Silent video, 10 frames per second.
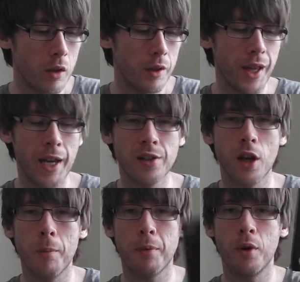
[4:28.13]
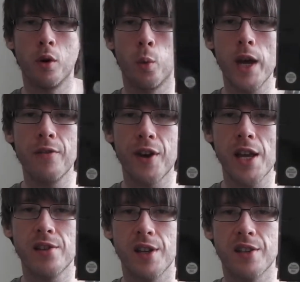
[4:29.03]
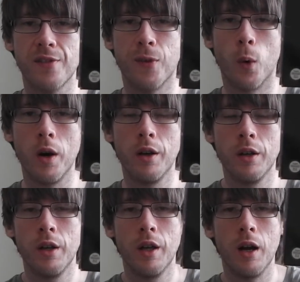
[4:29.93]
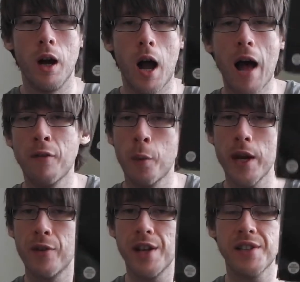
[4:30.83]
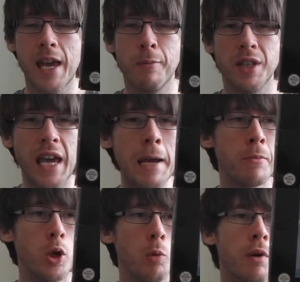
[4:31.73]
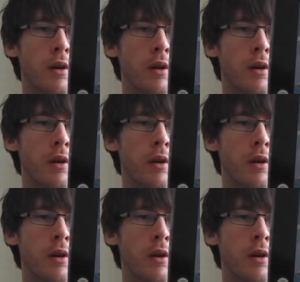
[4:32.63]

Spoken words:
Next up, Wave Race 64. I have a Wave Race game on the GameCube,